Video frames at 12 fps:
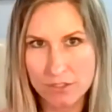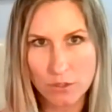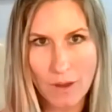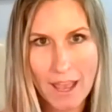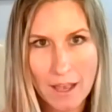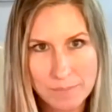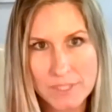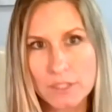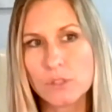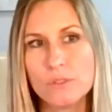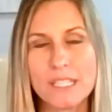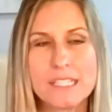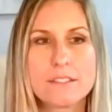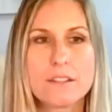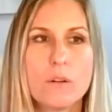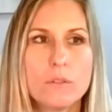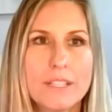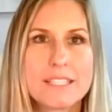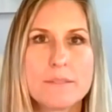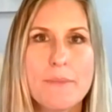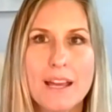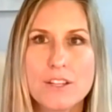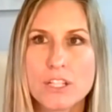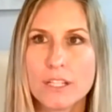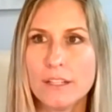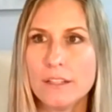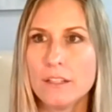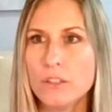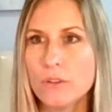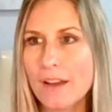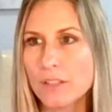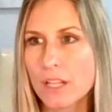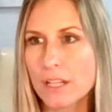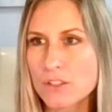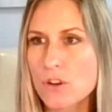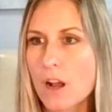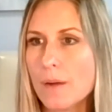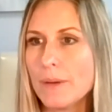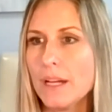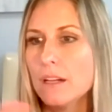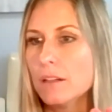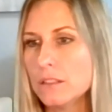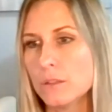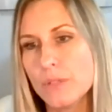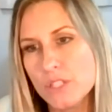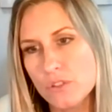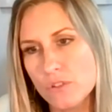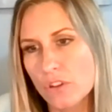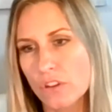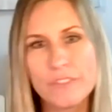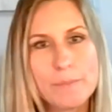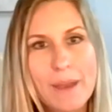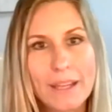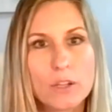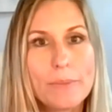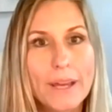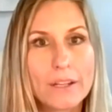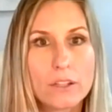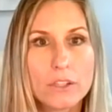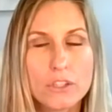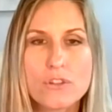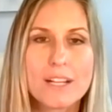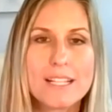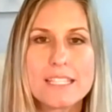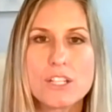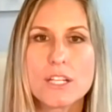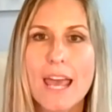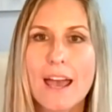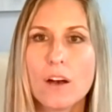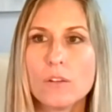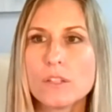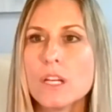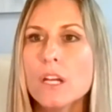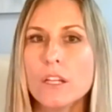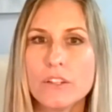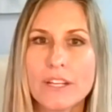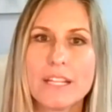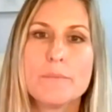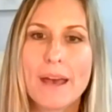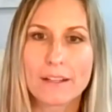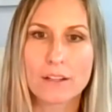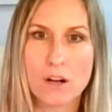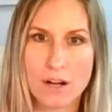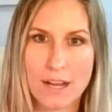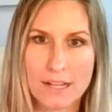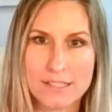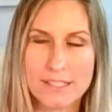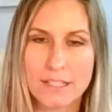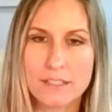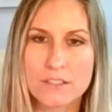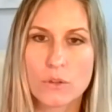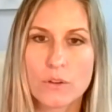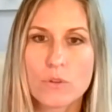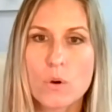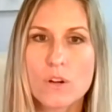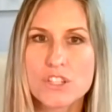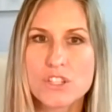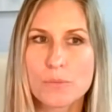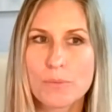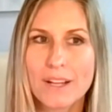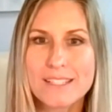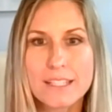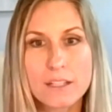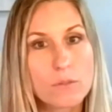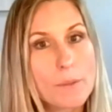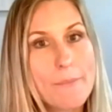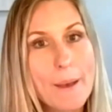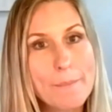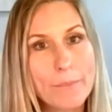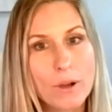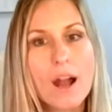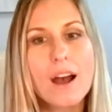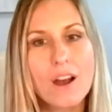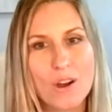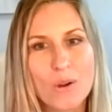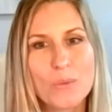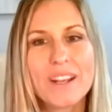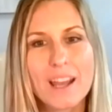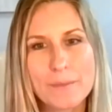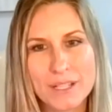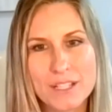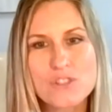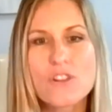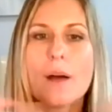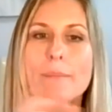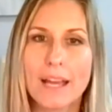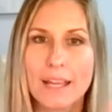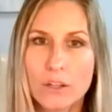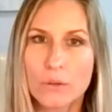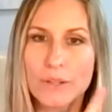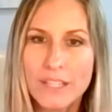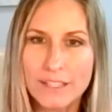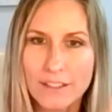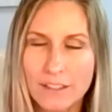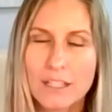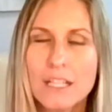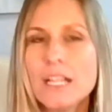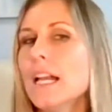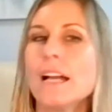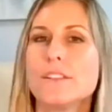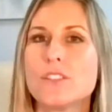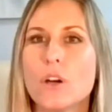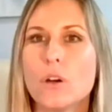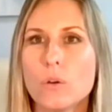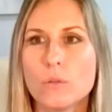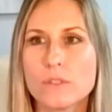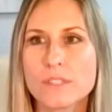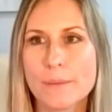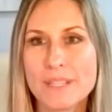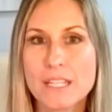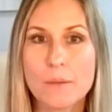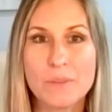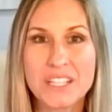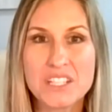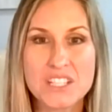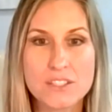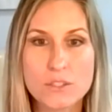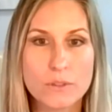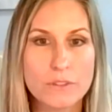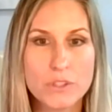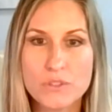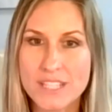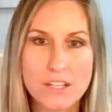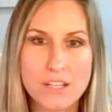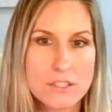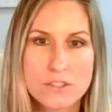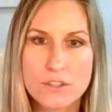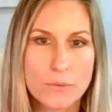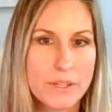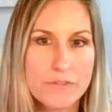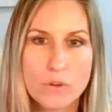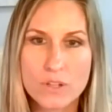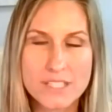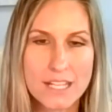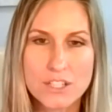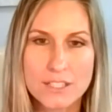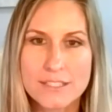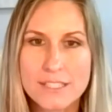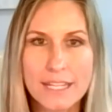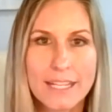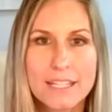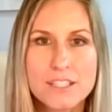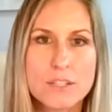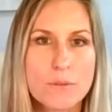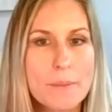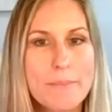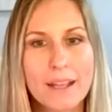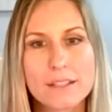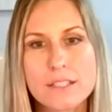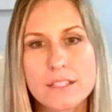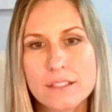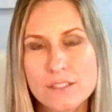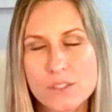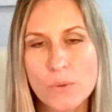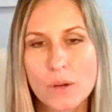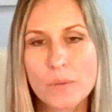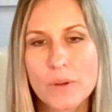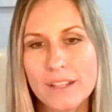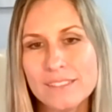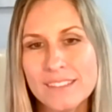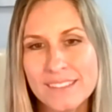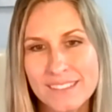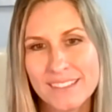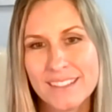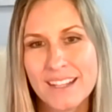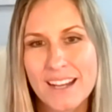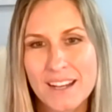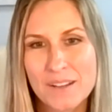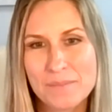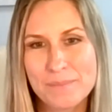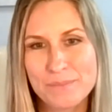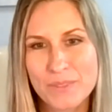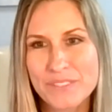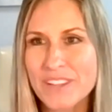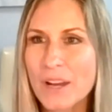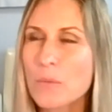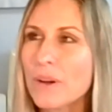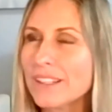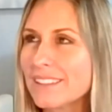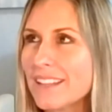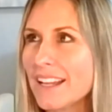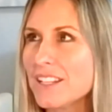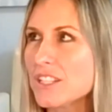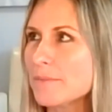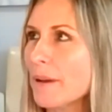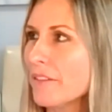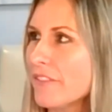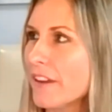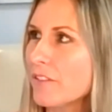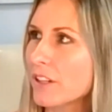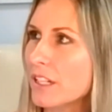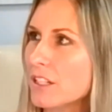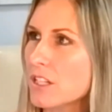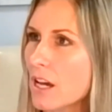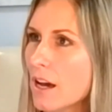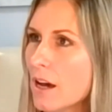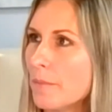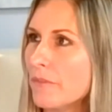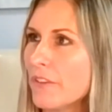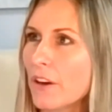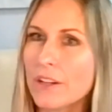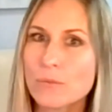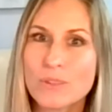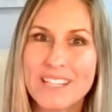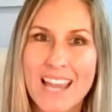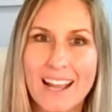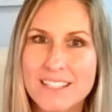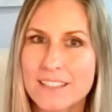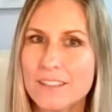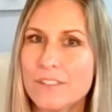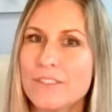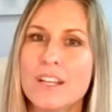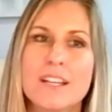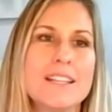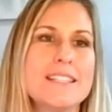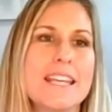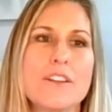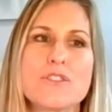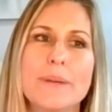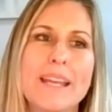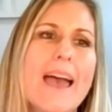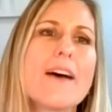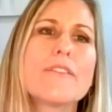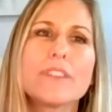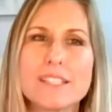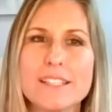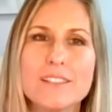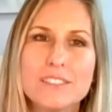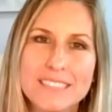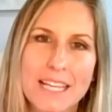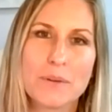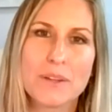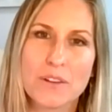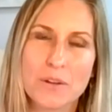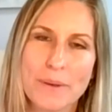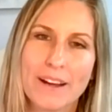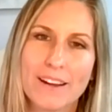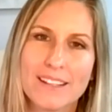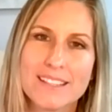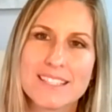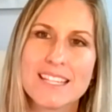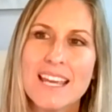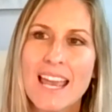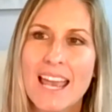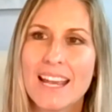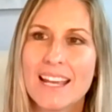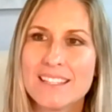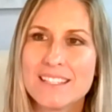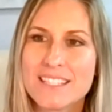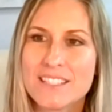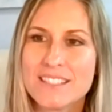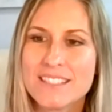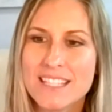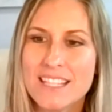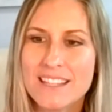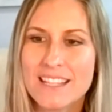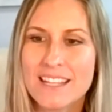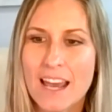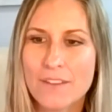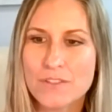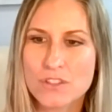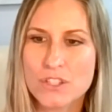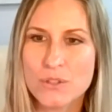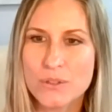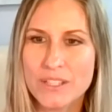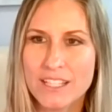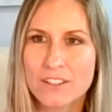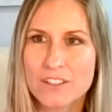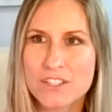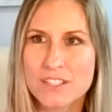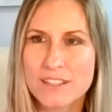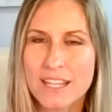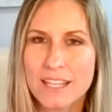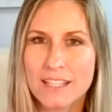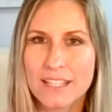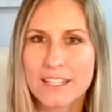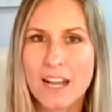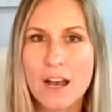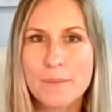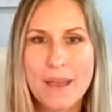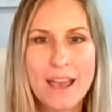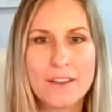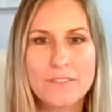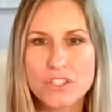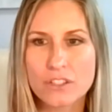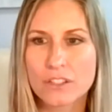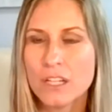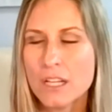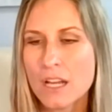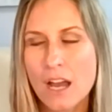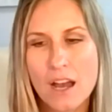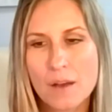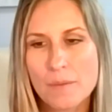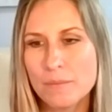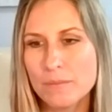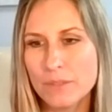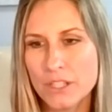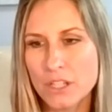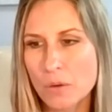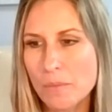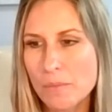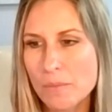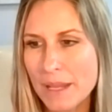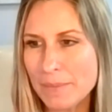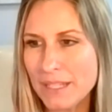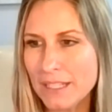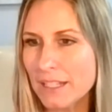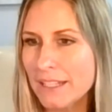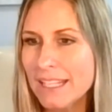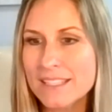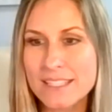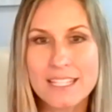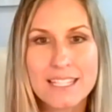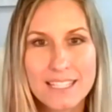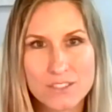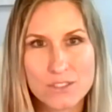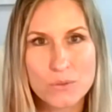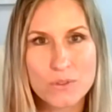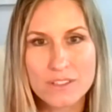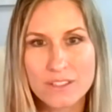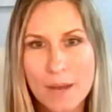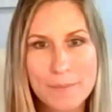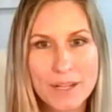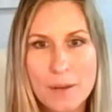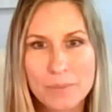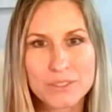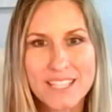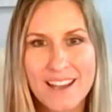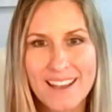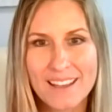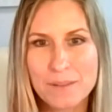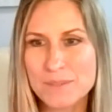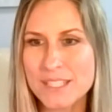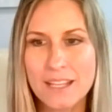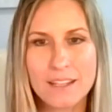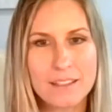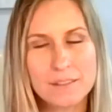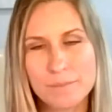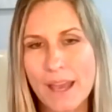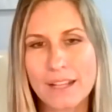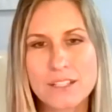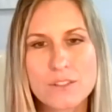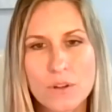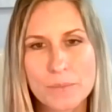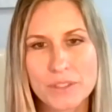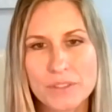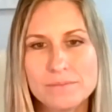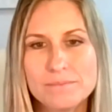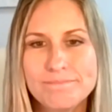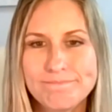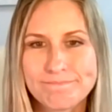So absolutely. So let's imagine you have a lot of trauma, you do neurofeedback, you're better, you transition out, you get in a bad car accident. So of course your brain's going to remember, when I'm in a trauma, I go here. And so some of the time we can just do a few sessions, 3, 4 sessions, and it gets you right back to square one. we've got one client, she's my favorite, very reactive, tantruming every single day with her parents. And to see that after 2 years, they can come after, maybe an incident at school, come a couple times and back to normal.